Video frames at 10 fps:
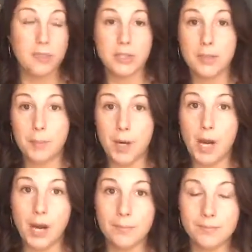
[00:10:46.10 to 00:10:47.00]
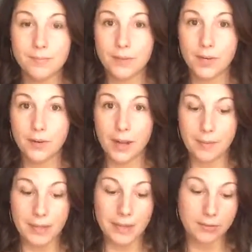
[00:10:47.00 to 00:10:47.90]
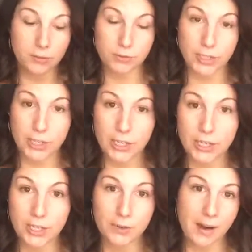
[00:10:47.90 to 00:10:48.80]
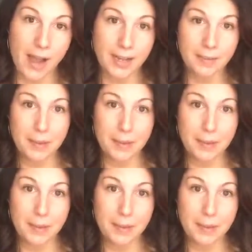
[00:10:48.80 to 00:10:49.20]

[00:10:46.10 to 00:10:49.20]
the bomb, you know what I mean? I was really good in karate,